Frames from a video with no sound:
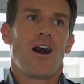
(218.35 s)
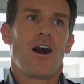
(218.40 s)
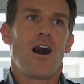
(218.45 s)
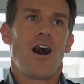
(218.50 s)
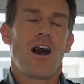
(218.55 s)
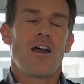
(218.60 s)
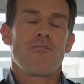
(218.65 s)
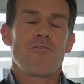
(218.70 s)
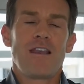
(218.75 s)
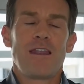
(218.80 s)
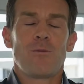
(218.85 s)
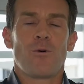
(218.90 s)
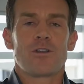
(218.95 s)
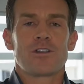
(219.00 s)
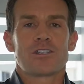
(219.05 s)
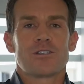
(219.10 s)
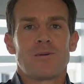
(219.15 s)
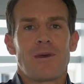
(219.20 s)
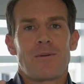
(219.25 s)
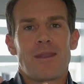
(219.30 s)
I really
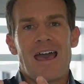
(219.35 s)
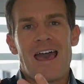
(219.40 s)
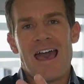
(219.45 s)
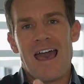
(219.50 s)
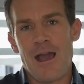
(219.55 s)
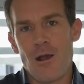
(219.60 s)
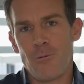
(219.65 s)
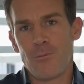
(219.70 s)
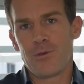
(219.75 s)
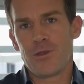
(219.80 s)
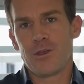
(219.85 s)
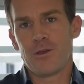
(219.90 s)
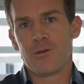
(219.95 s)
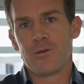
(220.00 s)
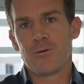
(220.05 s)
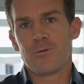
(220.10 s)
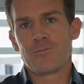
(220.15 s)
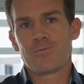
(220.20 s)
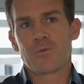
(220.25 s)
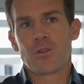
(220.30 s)
want to be able to help
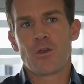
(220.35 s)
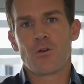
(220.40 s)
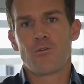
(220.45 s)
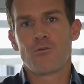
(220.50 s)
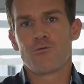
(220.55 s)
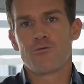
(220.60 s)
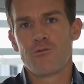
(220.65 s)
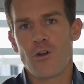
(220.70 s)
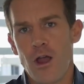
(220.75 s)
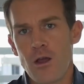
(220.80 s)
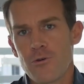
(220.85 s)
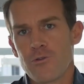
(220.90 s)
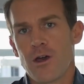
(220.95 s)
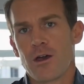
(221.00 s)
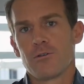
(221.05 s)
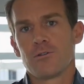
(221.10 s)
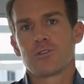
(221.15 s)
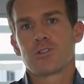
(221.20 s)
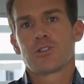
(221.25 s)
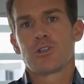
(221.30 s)
you grow
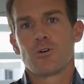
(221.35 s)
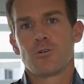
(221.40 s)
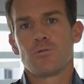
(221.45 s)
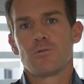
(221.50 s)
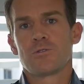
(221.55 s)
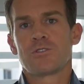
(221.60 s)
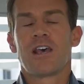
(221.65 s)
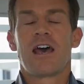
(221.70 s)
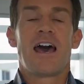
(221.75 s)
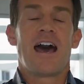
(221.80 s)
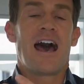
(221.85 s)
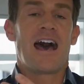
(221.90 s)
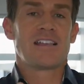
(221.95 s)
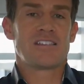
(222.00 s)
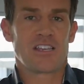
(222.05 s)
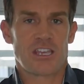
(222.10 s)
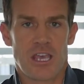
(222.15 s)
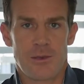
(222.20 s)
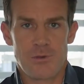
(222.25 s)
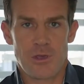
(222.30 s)
those tools
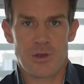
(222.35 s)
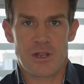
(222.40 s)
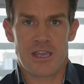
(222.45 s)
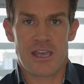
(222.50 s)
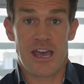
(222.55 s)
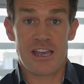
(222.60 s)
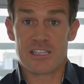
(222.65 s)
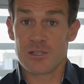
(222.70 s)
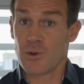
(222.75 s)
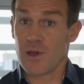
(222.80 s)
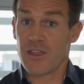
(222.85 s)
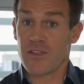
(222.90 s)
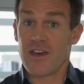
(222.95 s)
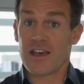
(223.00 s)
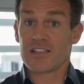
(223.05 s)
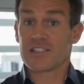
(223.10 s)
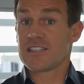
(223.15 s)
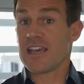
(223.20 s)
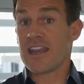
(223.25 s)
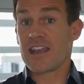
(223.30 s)
as a communicator, whether
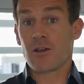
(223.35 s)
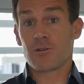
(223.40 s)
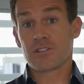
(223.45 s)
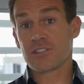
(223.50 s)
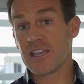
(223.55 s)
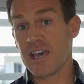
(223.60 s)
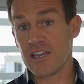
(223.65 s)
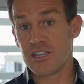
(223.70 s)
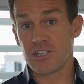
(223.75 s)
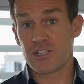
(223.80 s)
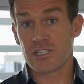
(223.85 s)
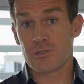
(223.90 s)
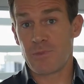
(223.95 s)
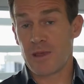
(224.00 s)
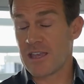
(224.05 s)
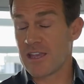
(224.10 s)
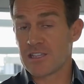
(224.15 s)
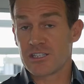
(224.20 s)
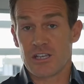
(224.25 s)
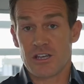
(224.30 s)
that's standing on stage and
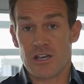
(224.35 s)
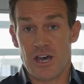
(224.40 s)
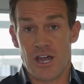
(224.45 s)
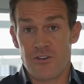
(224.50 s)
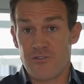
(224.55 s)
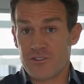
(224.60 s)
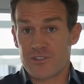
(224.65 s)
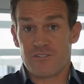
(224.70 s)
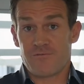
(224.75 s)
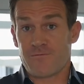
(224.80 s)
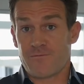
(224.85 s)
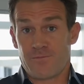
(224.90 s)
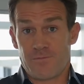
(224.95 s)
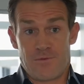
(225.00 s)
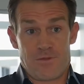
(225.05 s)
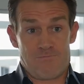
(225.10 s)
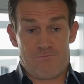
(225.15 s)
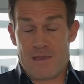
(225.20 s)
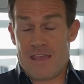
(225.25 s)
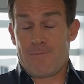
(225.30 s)
speaking to hundreds of
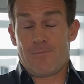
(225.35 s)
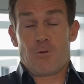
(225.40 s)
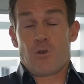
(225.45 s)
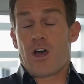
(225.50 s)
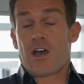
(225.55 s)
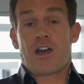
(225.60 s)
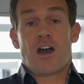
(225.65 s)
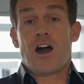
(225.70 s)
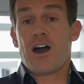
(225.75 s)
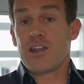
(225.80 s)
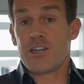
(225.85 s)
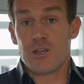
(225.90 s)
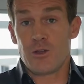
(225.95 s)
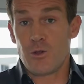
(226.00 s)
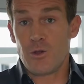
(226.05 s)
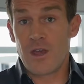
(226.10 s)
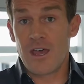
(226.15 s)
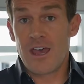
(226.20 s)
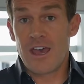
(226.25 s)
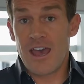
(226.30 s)
people like I
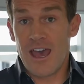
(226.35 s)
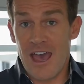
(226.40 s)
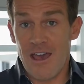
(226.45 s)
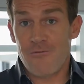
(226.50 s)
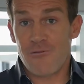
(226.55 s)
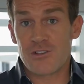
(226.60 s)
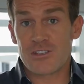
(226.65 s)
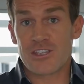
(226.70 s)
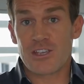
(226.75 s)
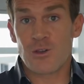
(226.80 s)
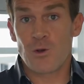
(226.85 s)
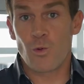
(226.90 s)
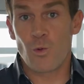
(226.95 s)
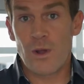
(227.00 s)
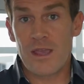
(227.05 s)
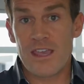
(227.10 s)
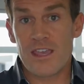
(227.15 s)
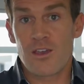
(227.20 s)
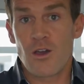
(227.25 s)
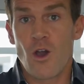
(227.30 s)
do every single
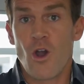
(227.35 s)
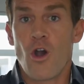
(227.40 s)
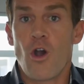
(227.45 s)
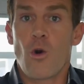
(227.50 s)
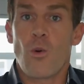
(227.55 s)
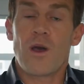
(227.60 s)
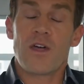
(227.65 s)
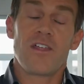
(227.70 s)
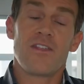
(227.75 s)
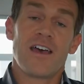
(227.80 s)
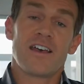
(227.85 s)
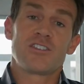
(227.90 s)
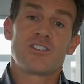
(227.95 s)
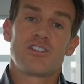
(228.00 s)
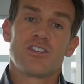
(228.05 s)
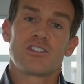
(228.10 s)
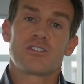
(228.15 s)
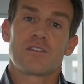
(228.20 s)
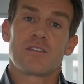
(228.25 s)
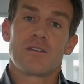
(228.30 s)
week, or whether that's
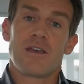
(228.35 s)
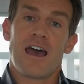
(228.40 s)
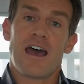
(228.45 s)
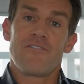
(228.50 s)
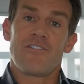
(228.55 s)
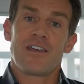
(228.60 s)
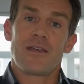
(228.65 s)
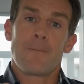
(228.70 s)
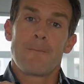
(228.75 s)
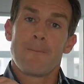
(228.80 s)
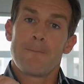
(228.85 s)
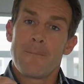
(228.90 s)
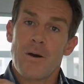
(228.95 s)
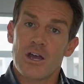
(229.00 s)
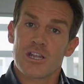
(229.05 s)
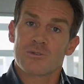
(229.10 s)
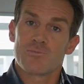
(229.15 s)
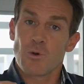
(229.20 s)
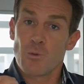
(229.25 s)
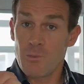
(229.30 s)
just having
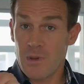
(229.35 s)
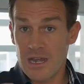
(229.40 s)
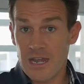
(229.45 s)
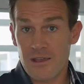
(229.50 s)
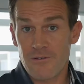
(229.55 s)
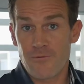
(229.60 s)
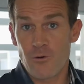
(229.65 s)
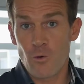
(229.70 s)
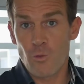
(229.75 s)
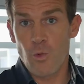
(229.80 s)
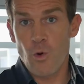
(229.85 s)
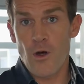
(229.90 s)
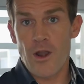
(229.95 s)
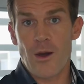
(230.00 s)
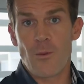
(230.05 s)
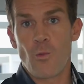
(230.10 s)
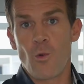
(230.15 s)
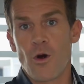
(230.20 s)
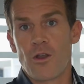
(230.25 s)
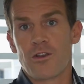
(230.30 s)
much more meaningful one
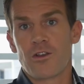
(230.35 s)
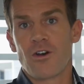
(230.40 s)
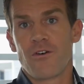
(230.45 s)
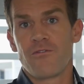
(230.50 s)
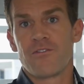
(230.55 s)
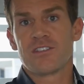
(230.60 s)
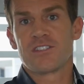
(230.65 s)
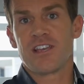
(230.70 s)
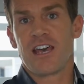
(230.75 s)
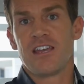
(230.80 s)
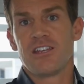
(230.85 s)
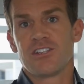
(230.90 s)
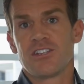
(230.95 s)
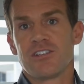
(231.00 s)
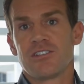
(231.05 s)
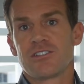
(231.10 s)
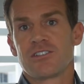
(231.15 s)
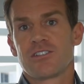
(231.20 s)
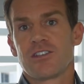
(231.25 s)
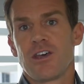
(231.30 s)
on one
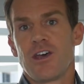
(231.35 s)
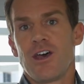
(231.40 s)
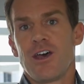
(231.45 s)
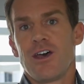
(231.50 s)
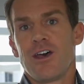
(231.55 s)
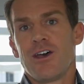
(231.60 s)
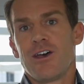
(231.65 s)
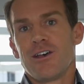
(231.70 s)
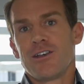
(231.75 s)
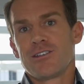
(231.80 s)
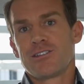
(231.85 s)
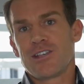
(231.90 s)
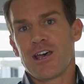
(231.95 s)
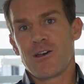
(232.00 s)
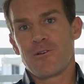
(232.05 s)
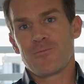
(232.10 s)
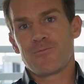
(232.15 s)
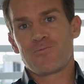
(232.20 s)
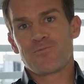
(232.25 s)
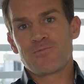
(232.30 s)
conversations.
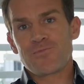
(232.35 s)
So